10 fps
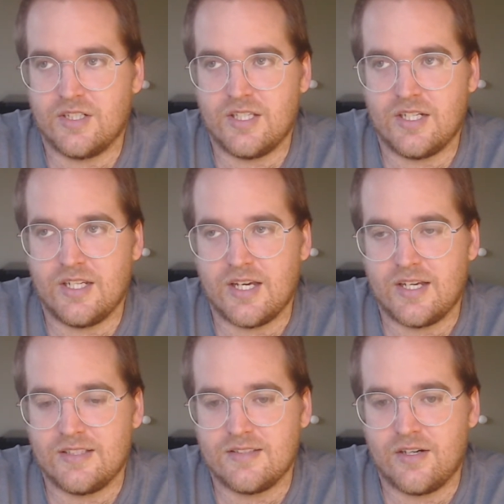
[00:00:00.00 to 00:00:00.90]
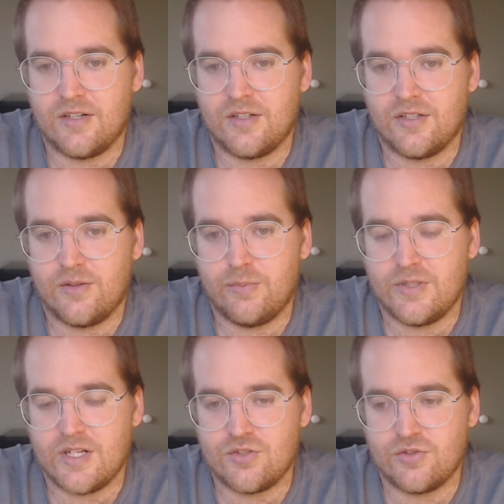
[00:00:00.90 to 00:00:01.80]
getting guys that are,
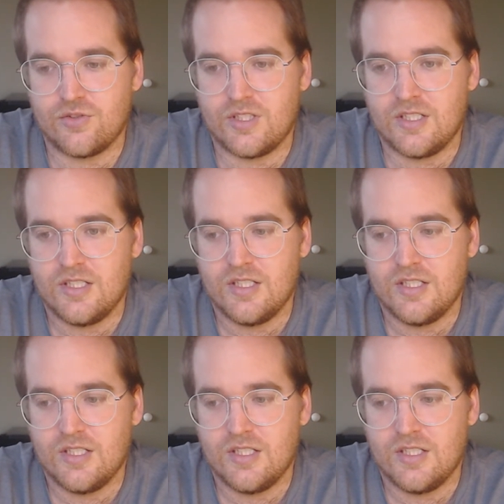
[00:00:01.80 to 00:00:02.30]
potentially